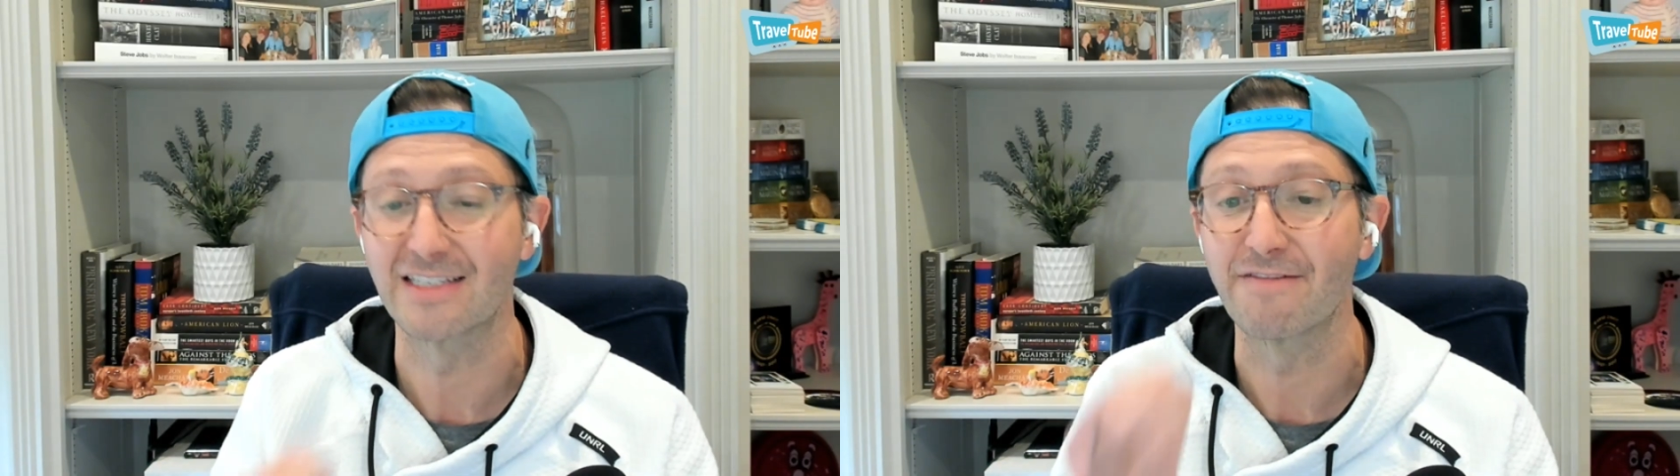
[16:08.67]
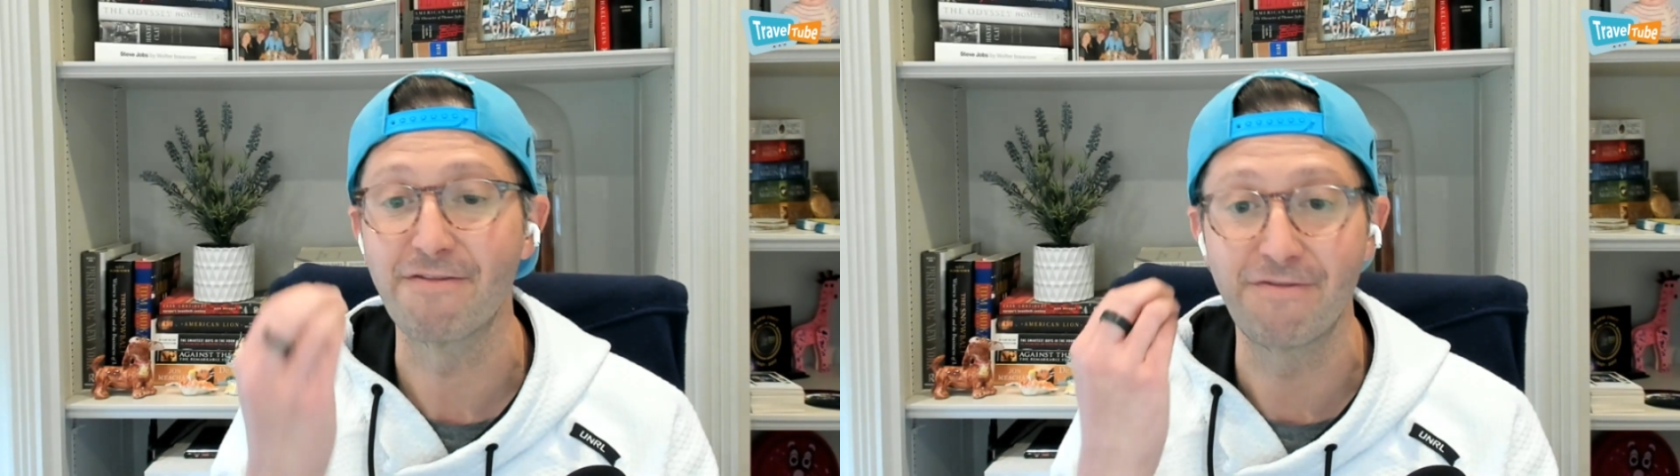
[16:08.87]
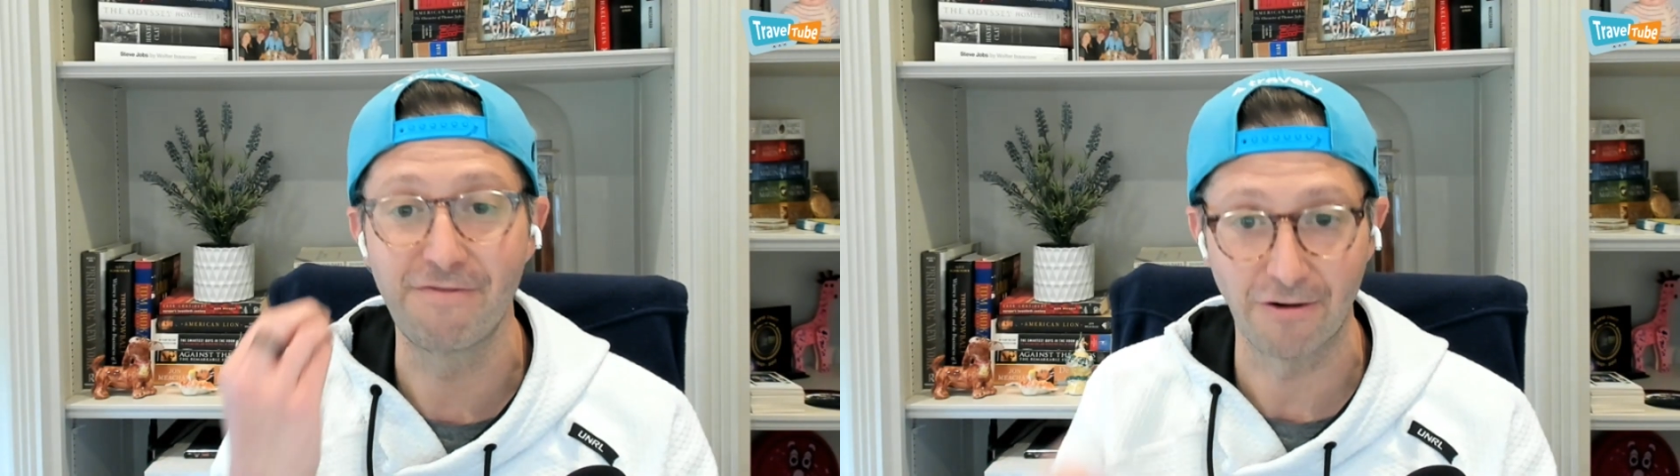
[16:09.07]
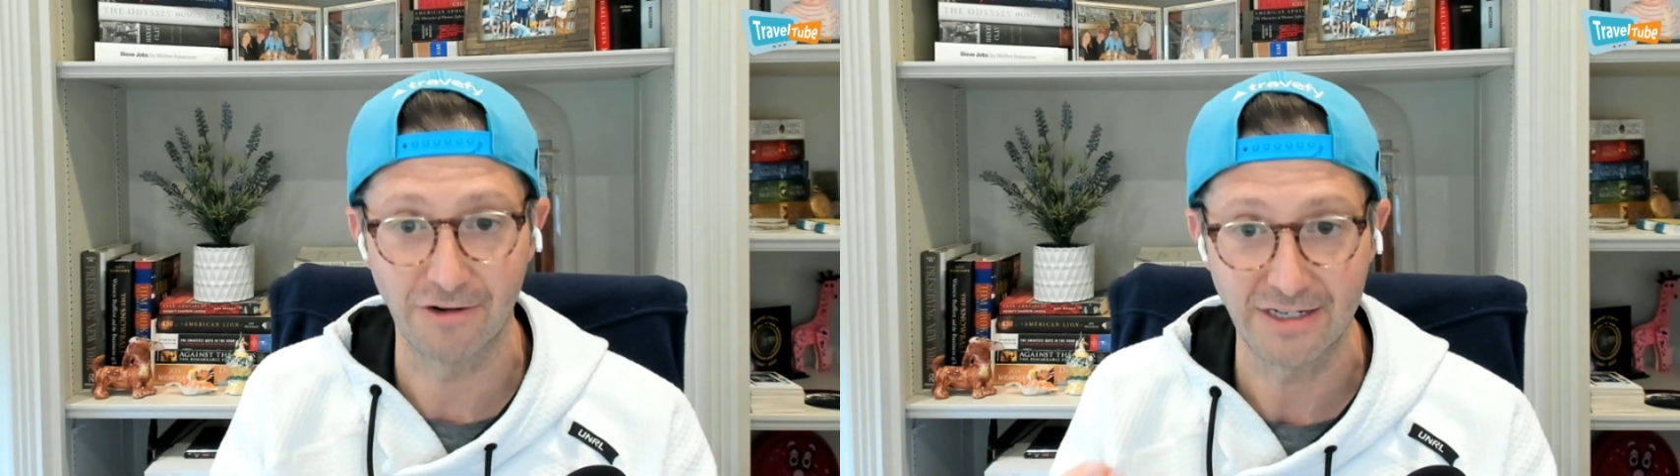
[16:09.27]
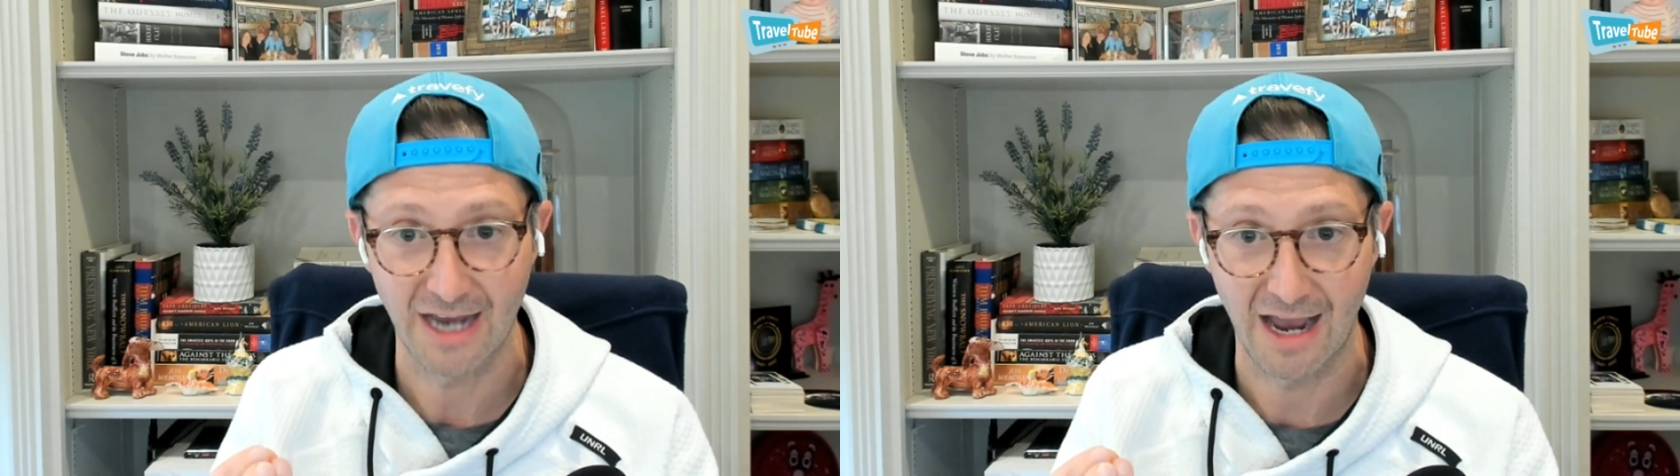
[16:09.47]
very
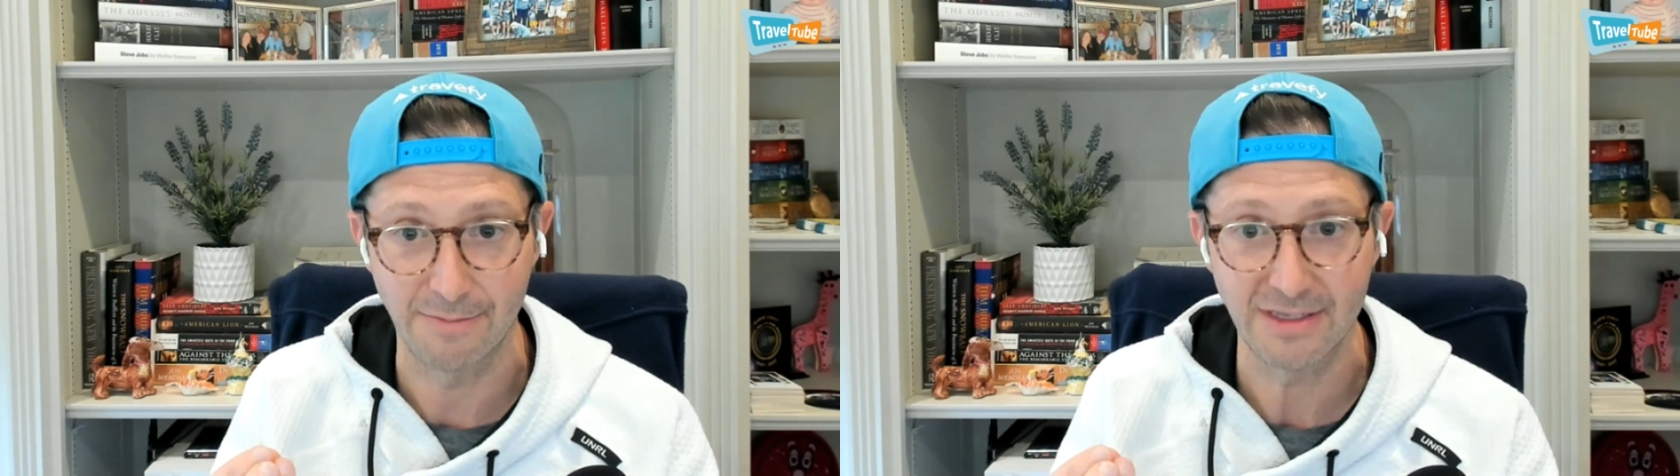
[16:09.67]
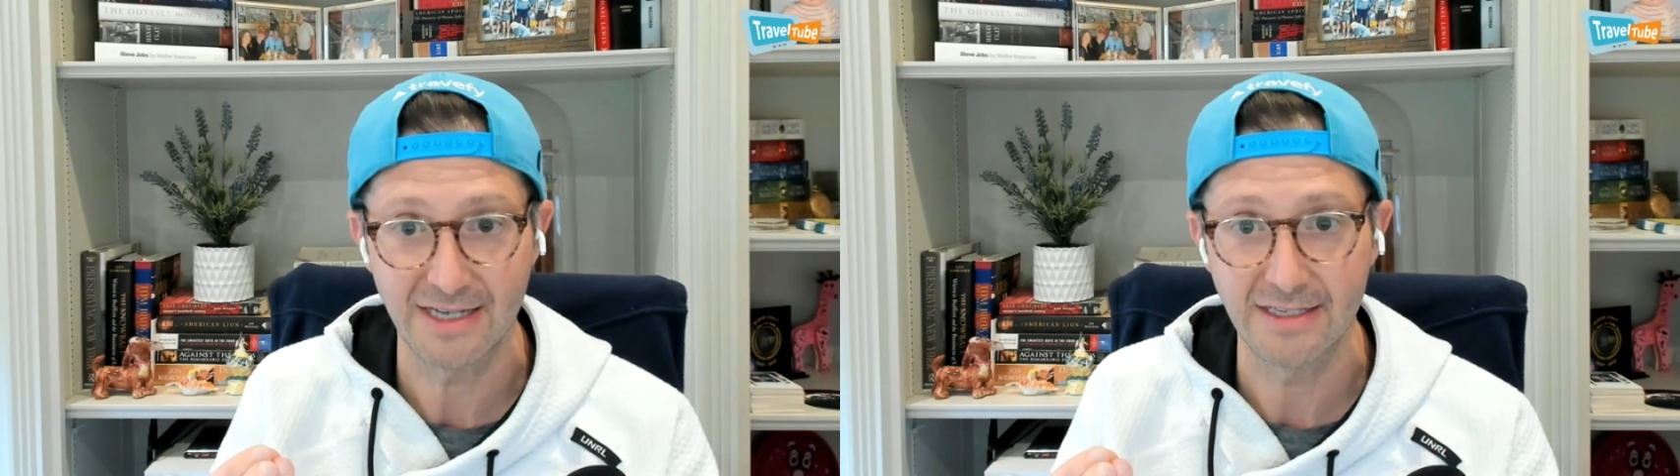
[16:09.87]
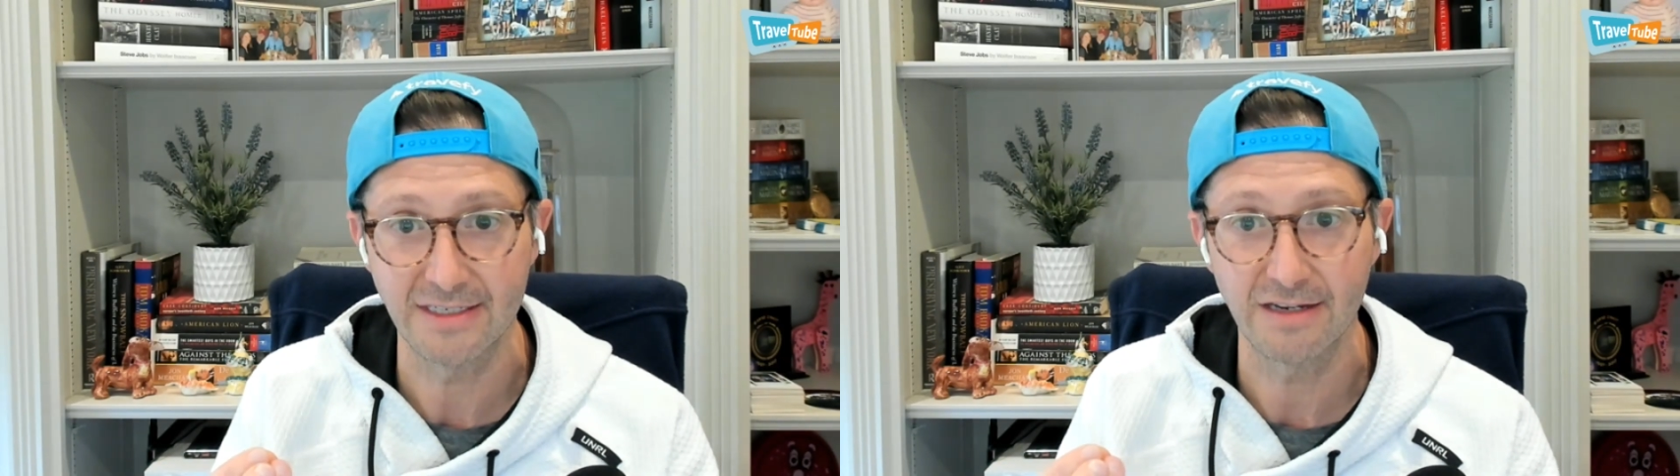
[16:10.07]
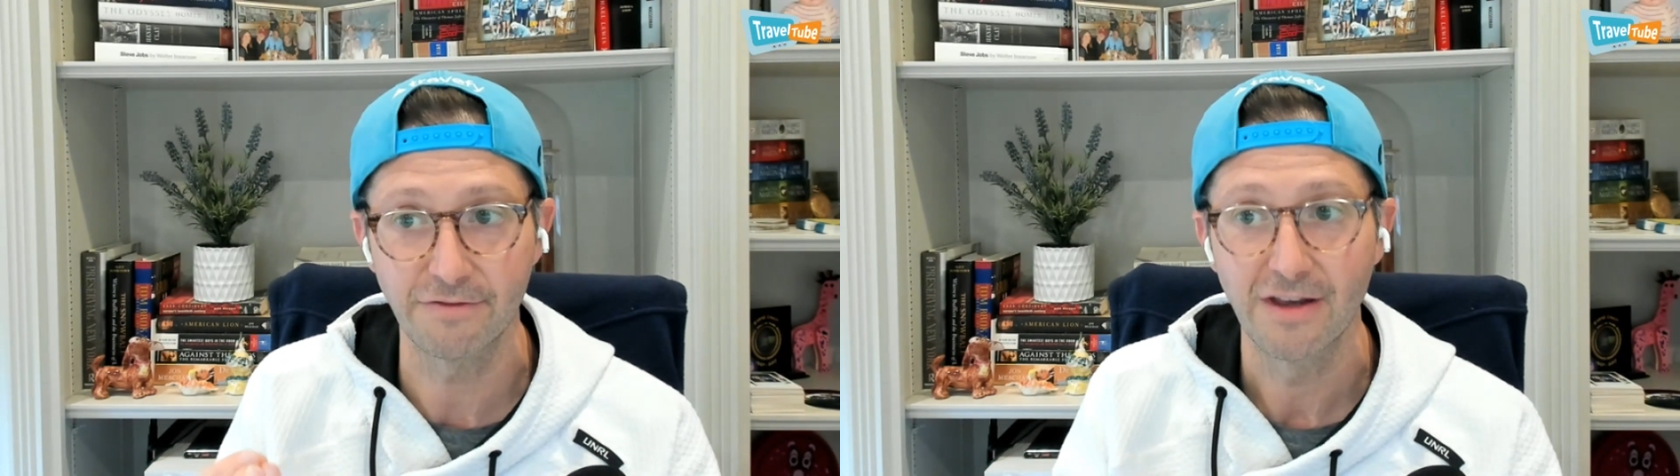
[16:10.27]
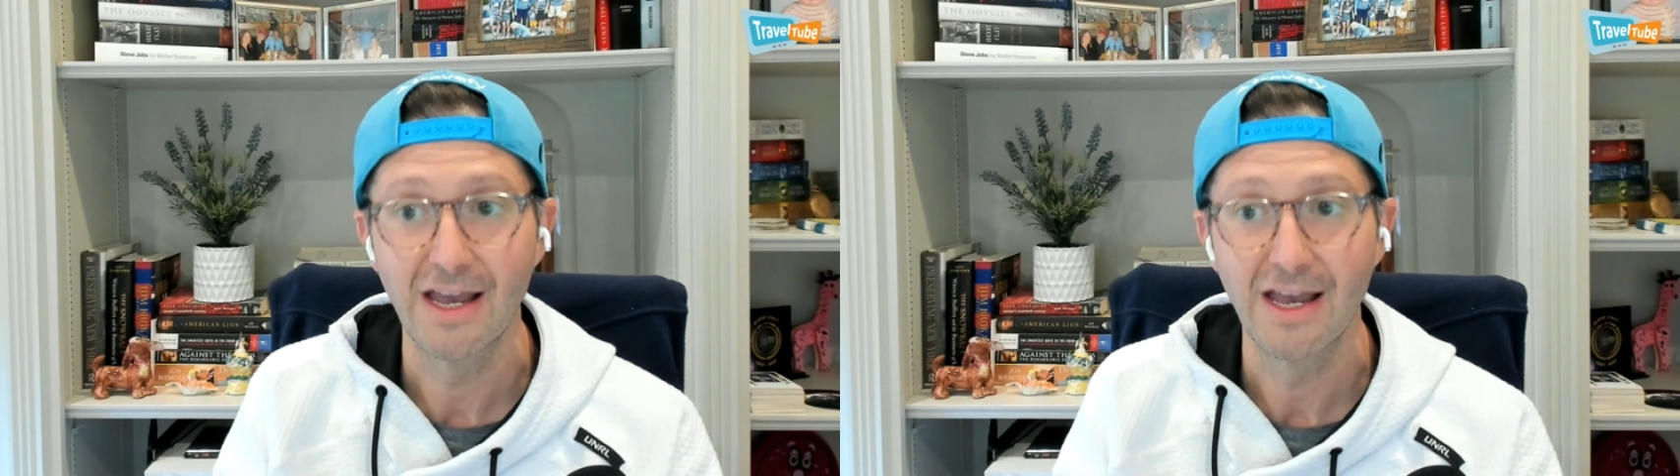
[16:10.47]
time intensive